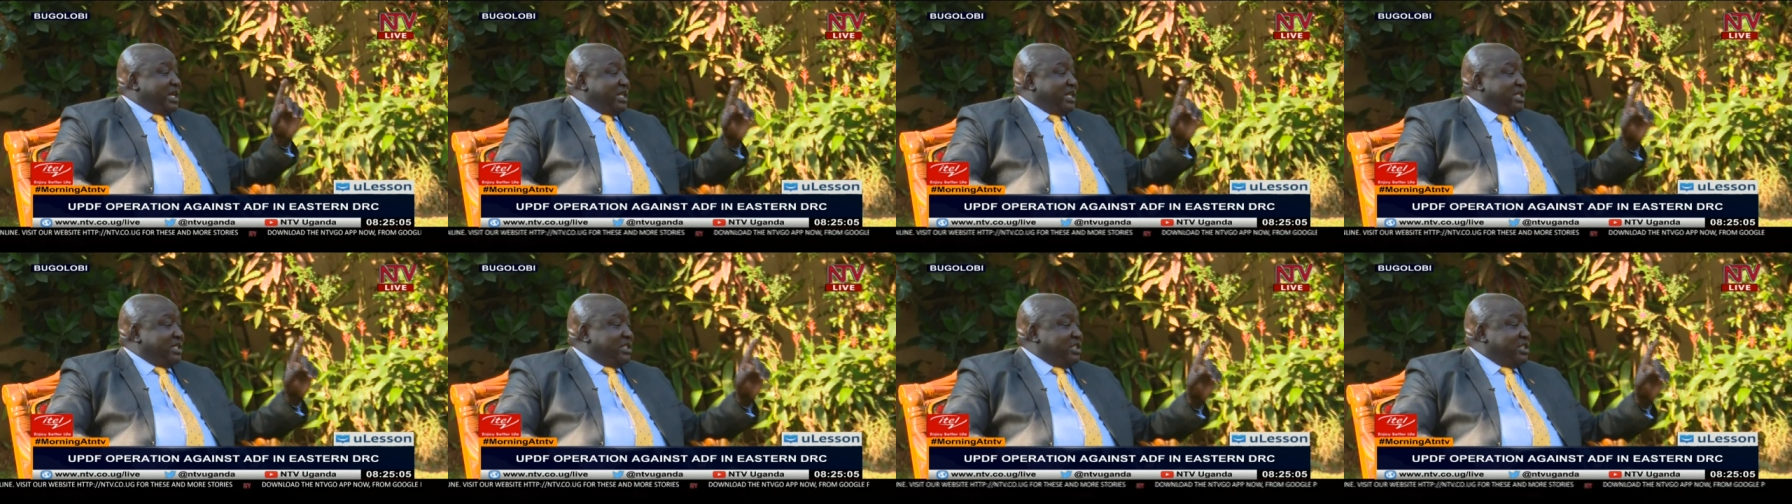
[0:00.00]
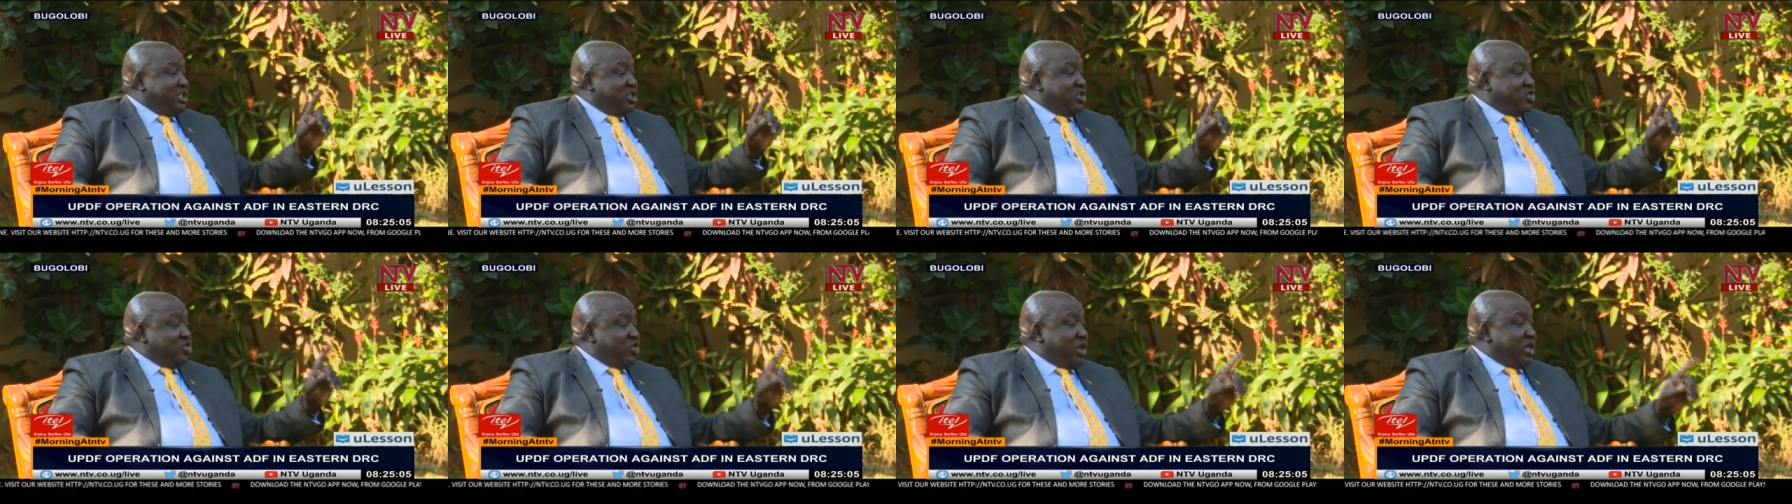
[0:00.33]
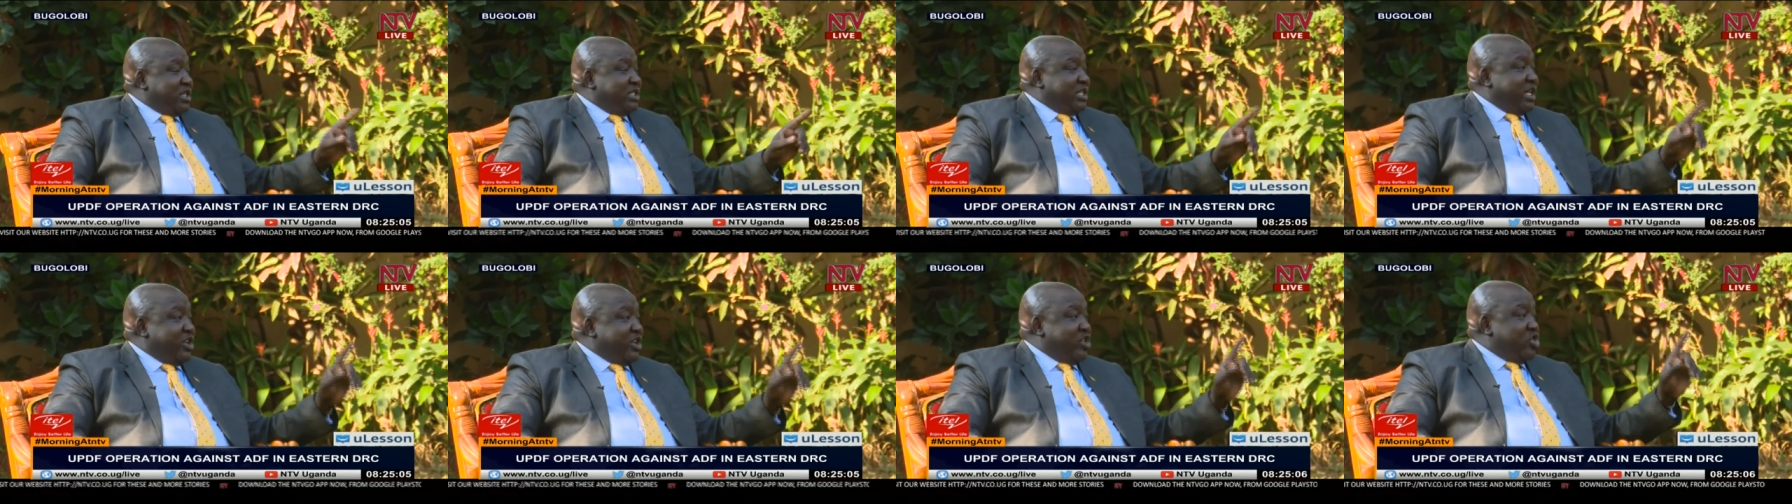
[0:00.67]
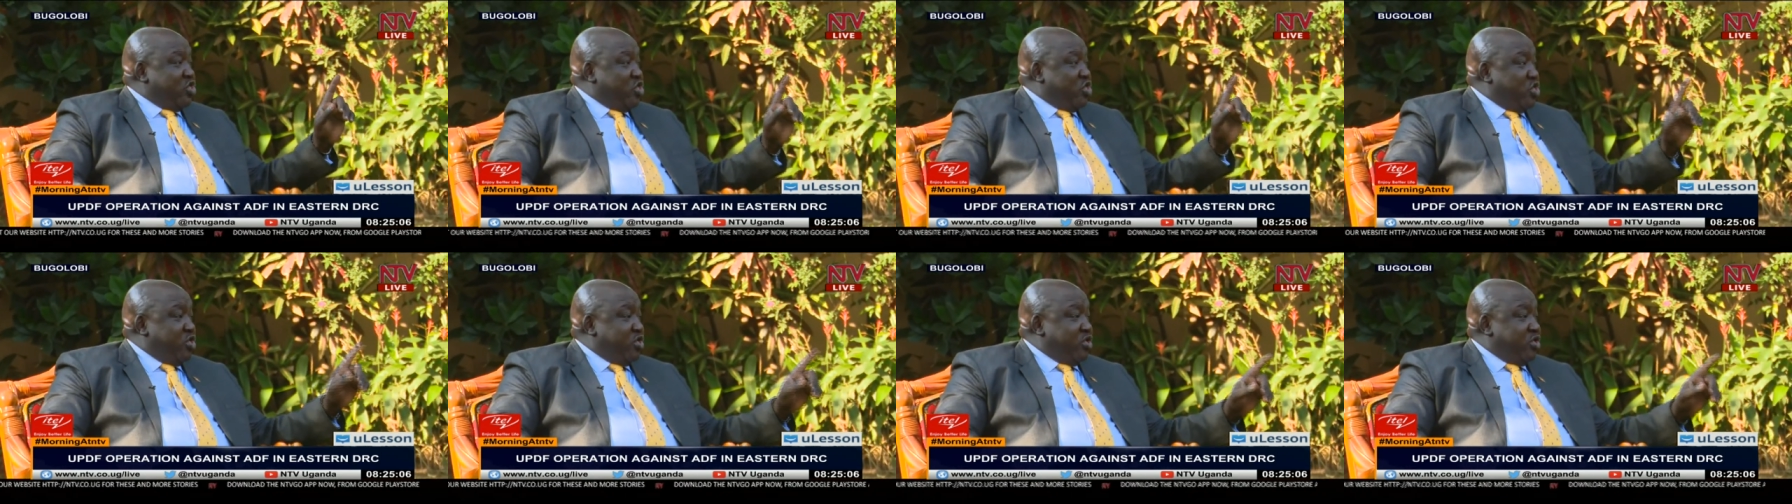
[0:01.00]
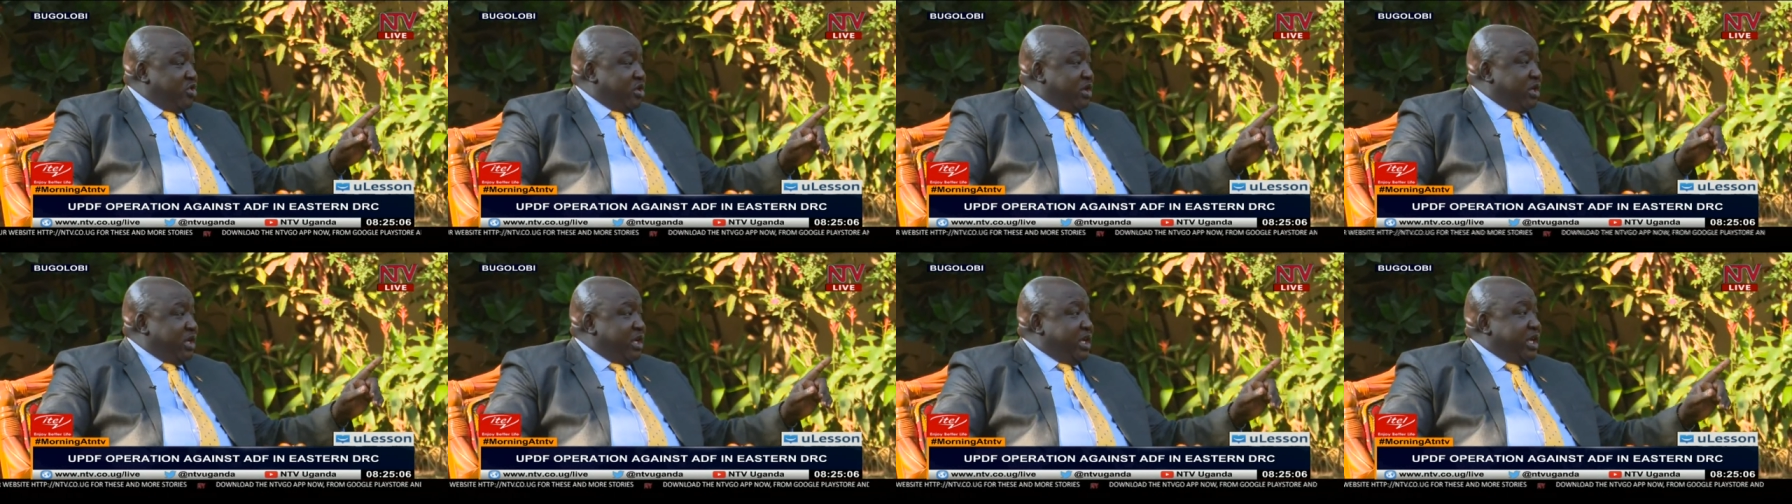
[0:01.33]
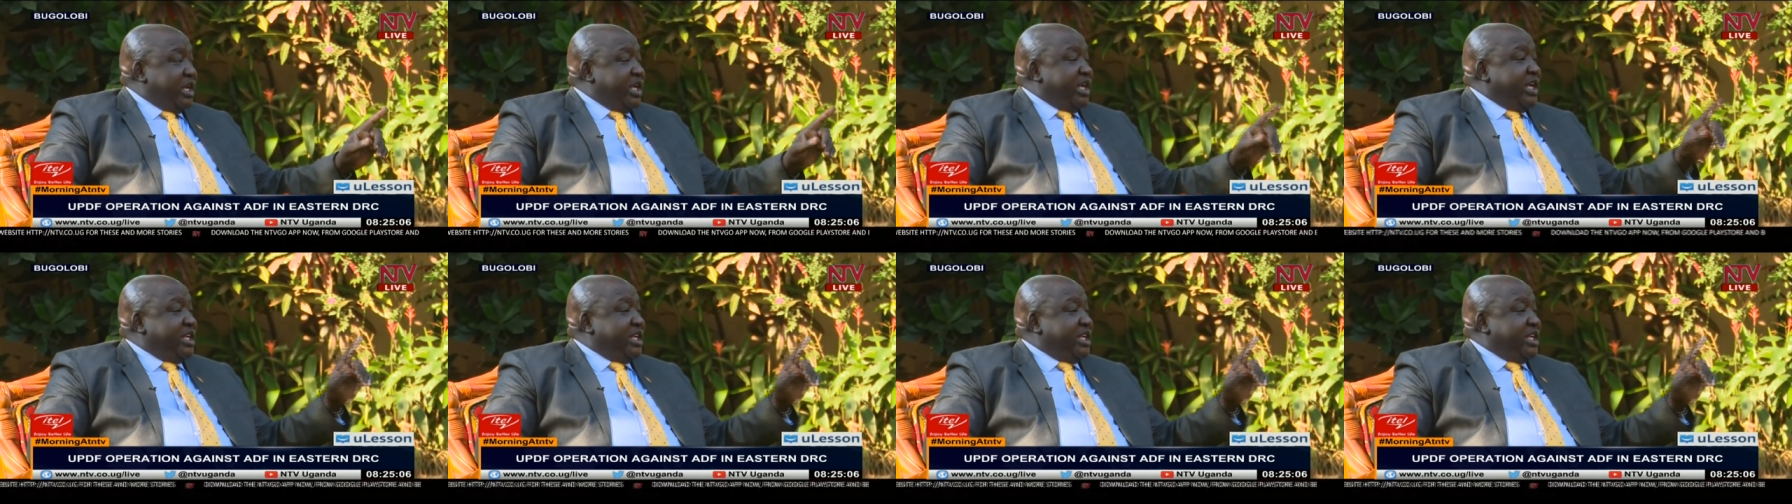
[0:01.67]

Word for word: that, struck that road mm.